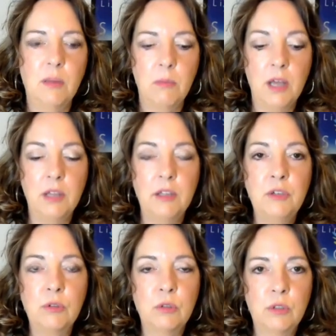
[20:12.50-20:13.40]
But
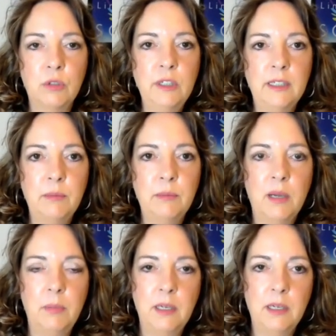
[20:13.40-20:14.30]
you're learning by
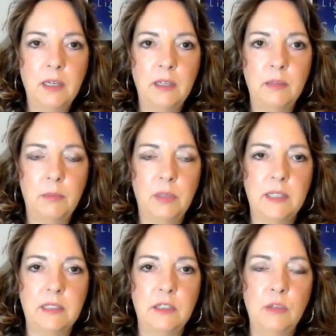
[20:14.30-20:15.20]
being in the
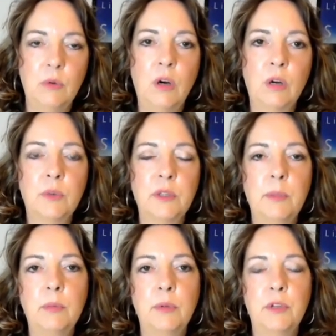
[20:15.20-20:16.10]
place that you are with the
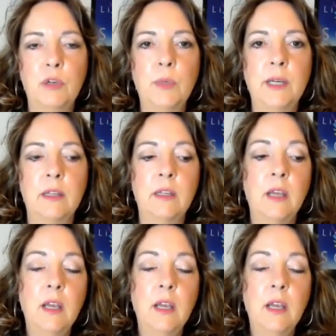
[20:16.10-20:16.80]
people that you're with.